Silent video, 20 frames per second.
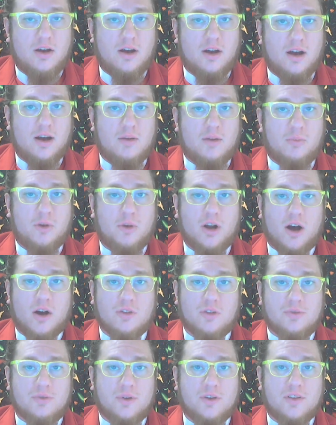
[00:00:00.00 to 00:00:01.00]
um, what
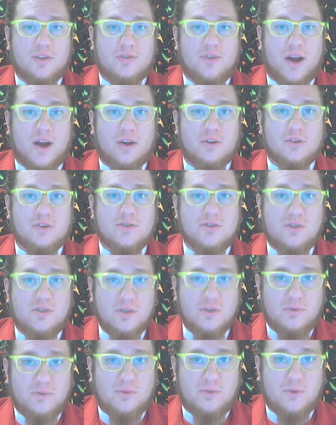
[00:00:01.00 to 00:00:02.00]
all three of the founders
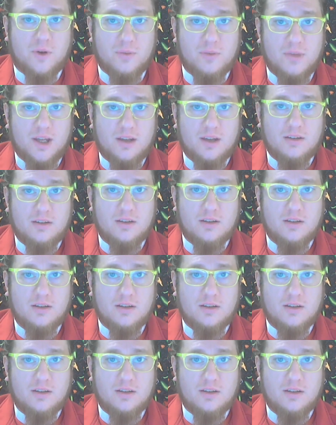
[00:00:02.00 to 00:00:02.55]
do for me,